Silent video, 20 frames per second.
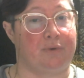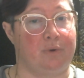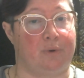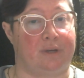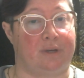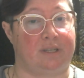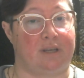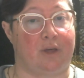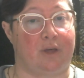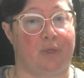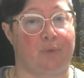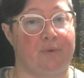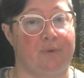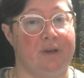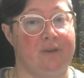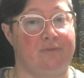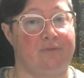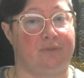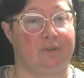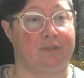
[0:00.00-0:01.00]
it
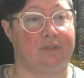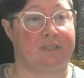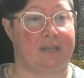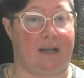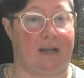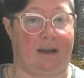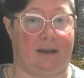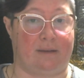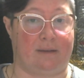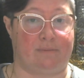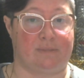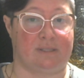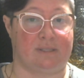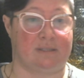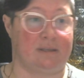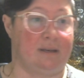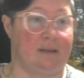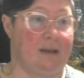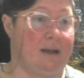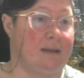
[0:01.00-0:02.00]
3 full
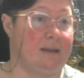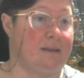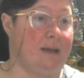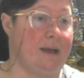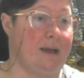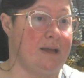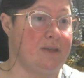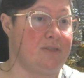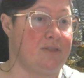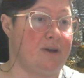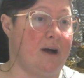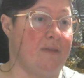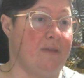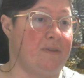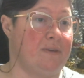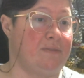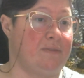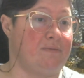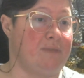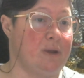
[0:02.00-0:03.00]
times, Laia thought
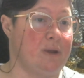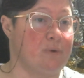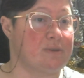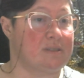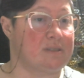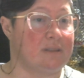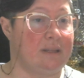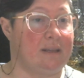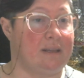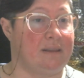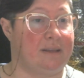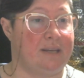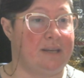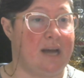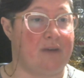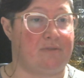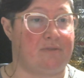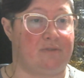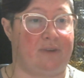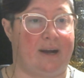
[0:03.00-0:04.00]
that there was little
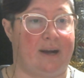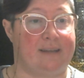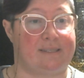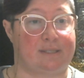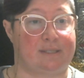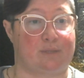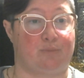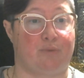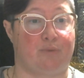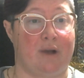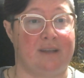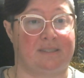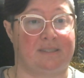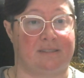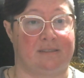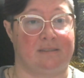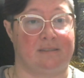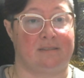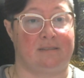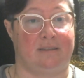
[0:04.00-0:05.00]
enough of Isaac's
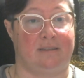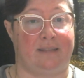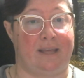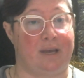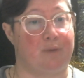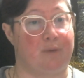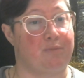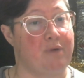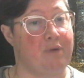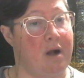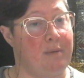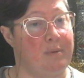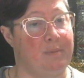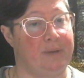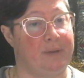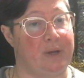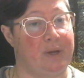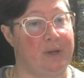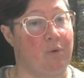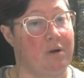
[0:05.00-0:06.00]
presence that they could
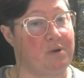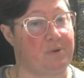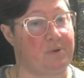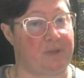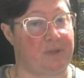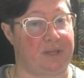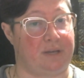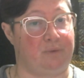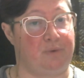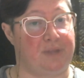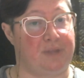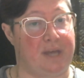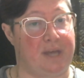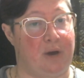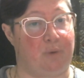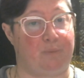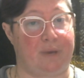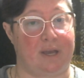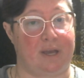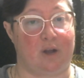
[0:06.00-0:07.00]
probably work with it
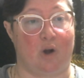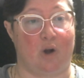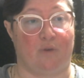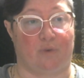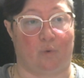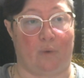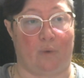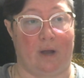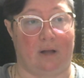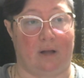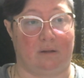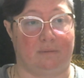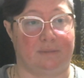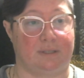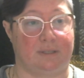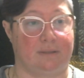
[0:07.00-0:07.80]
without being overwhelmed.